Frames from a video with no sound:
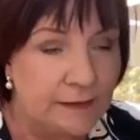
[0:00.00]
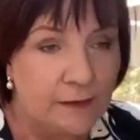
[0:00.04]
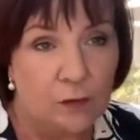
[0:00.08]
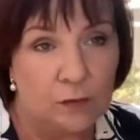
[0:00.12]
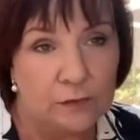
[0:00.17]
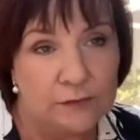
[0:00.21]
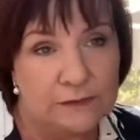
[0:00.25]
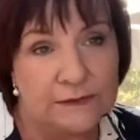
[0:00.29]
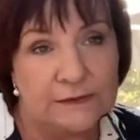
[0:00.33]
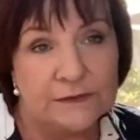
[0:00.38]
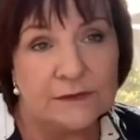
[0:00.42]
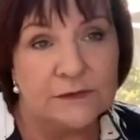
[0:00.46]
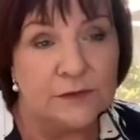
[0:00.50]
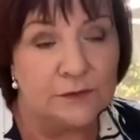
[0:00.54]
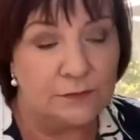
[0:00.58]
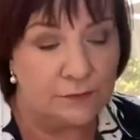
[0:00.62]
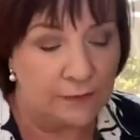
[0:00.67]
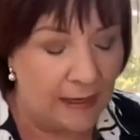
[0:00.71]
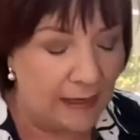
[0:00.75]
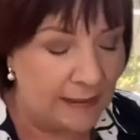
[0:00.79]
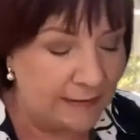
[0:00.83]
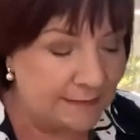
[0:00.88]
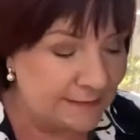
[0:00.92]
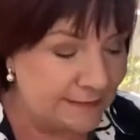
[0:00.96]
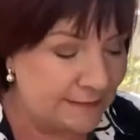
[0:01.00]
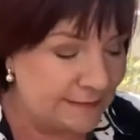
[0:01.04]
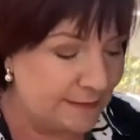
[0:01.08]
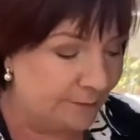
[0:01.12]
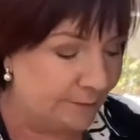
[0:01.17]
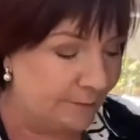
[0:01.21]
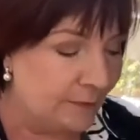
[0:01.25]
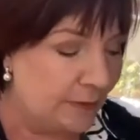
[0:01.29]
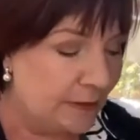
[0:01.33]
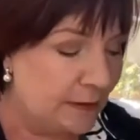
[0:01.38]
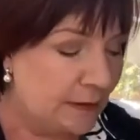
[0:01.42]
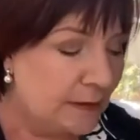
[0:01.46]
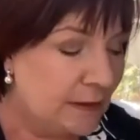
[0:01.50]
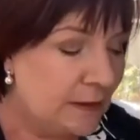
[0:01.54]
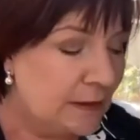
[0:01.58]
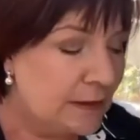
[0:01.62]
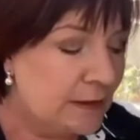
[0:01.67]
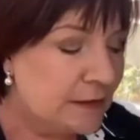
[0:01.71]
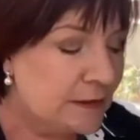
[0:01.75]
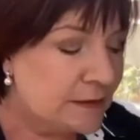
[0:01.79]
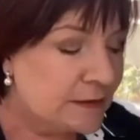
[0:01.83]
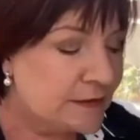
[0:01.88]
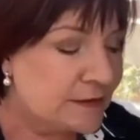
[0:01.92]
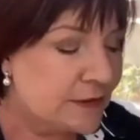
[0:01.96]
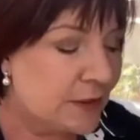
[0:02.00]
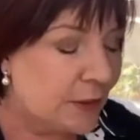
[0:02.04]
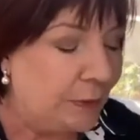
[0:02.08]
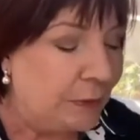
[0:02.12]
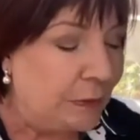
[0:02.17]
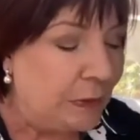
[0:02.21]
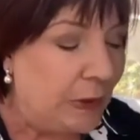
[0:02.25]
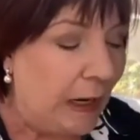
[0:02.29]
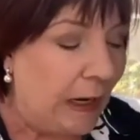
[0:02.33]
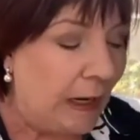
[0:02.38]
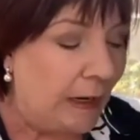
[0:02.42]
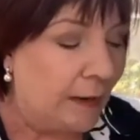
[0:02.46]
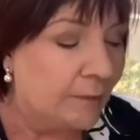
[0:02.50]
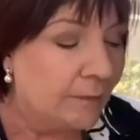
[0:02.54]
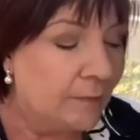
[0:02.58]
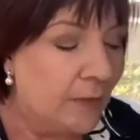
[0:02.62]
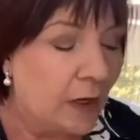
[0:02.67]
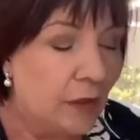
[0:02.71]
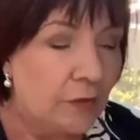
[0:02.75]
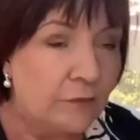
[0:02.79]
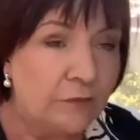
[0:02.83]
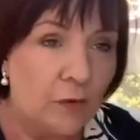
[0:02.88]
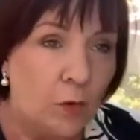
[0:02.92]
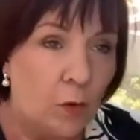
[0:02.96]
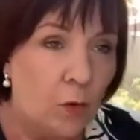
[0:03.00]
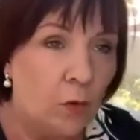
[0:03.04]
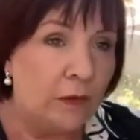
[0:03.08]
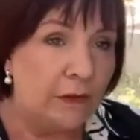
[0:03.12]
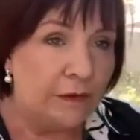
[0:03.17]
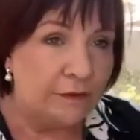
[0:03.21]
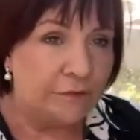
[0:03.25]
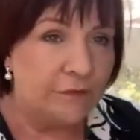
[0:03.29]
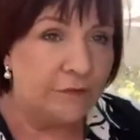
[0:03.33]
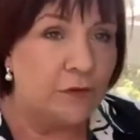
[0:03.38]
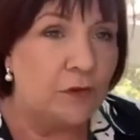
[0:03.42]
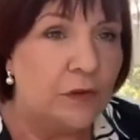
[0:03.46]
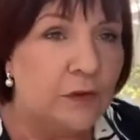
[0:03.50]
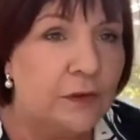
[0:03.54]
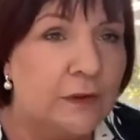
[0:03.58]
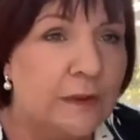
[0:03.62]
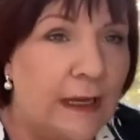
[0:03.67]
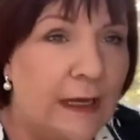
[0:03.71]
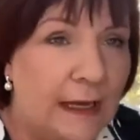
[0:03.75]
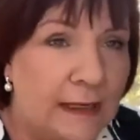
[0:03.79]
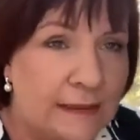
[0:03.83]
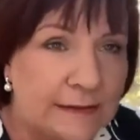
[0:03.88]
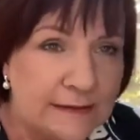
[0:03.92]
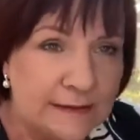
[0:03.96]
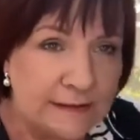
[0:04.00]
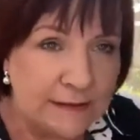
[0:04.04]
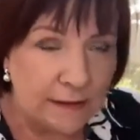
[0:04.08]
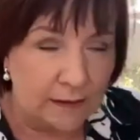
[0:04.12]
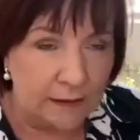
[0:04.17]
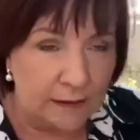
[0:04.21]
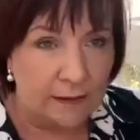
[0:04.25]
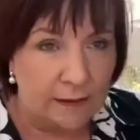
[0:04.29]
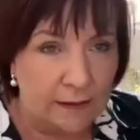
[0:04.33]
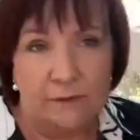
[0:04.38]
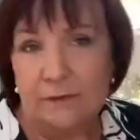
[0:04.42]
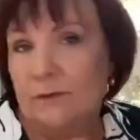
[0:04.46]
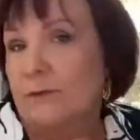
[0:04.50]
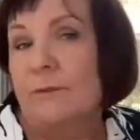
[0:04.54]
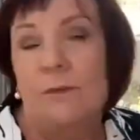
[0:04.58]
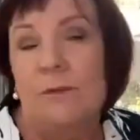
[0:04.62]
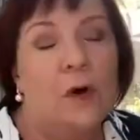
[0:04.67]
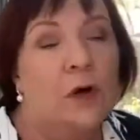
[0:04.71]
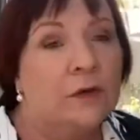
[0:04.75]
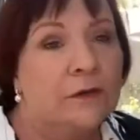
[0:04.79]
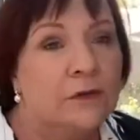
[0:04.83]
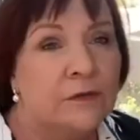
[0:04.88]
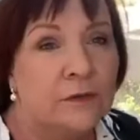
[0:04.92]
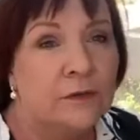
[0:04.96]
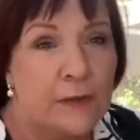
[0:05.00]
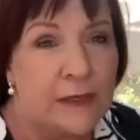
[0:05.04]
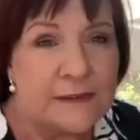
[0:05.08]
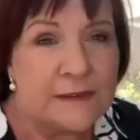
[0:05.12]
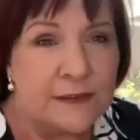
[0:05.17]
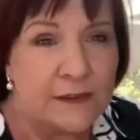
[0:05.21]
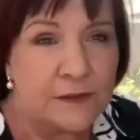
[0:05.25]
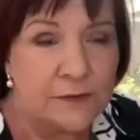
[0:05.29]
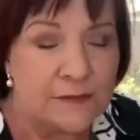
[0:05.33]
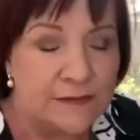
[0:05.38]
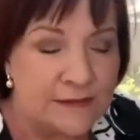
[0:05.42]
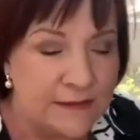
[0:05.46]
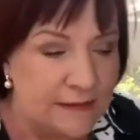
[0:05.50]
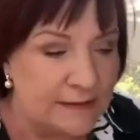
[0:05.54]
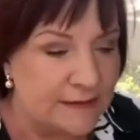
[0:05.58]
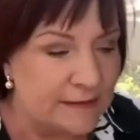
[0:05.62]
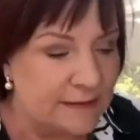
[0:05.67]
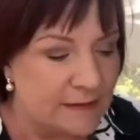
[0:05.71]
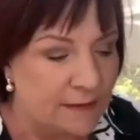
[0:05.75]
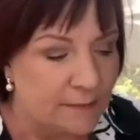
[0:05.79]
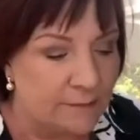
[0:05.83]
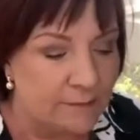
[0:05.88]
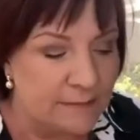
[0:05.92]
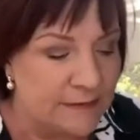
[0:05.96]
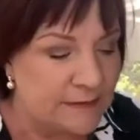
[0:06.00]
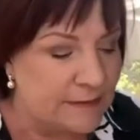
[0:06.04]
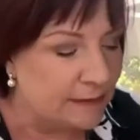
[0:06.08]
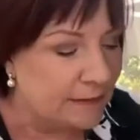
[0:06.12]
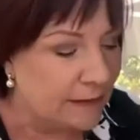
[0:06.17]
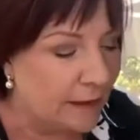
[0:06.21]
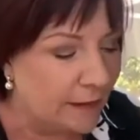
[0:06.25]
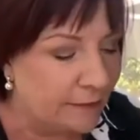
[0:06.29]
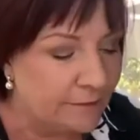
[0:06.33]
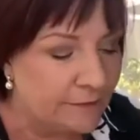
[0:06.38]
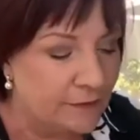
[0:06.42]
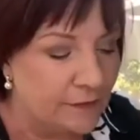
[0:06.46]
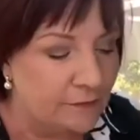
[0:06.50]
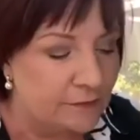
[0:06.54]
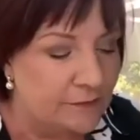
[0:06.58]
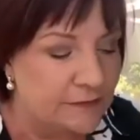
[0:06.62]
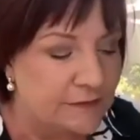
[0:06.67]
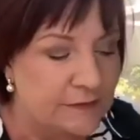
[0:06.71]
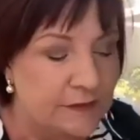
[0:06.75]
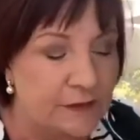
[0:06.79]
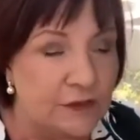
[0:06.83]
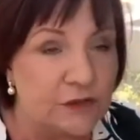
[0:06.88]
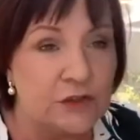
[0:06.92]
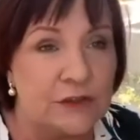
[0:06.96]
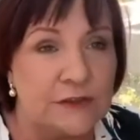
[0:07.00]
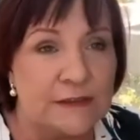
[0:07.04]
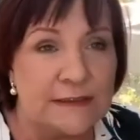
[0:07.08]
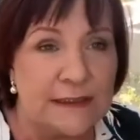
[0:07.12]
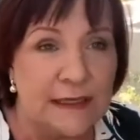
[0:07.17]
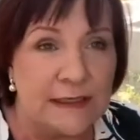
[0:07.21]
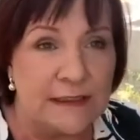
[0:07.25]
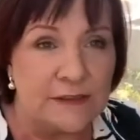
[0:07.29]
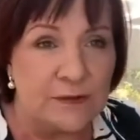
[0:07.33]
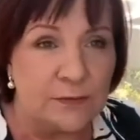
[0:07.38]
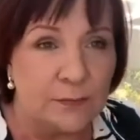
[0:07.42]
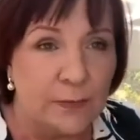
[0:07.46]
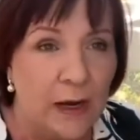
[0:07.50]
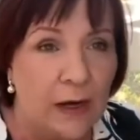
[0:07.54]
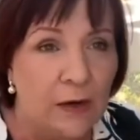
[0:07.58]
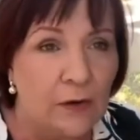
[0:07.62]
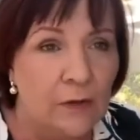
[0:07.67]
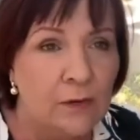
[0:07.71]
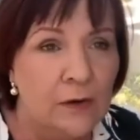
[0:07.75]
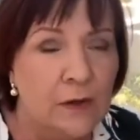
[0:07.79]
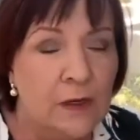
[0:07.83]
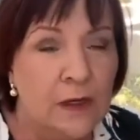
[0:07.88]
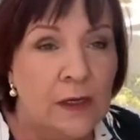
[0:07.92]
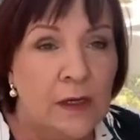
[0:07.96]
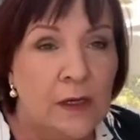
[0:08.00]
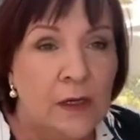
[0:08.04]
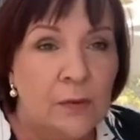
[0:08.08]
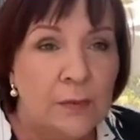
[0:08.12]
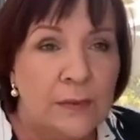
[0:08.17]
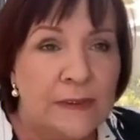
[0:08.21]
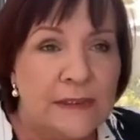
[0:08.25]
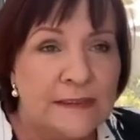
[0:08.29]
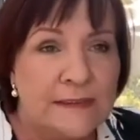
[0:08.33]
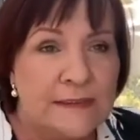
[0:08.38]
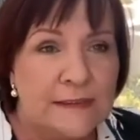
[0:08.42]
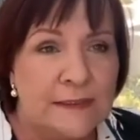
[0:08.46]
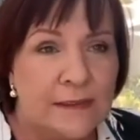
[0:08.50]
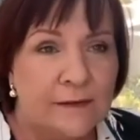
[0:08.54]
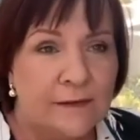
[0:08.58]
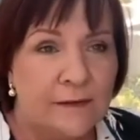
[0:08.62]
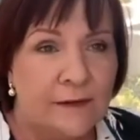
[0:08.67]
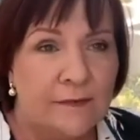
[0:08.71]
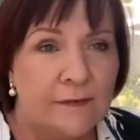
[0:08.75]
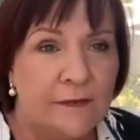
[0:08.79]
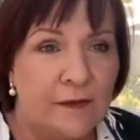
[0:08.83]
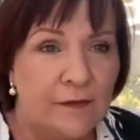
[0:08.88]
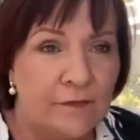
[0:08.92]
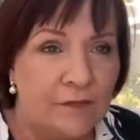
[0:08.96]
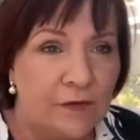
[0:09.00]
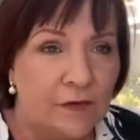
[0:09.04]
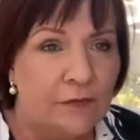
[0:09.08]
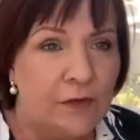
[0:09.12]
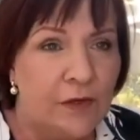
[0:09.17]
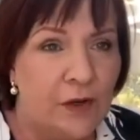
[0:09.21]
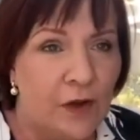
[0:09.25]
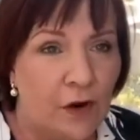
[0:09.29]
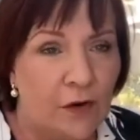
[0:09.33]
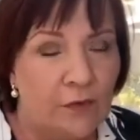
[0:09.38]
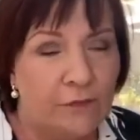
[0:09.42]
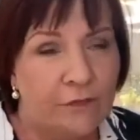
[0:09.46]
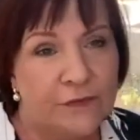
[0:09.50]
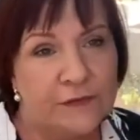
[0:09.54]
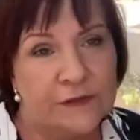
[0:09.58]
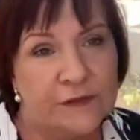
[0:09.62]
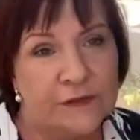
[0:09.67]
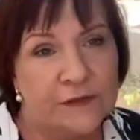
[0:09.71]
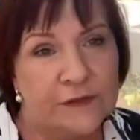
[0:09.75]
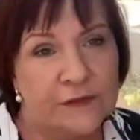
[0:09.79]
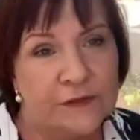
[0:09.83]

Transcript: hold it to ransom. So overall, if you look at modern rescue systems in other jurisdictions as well, we see that they very often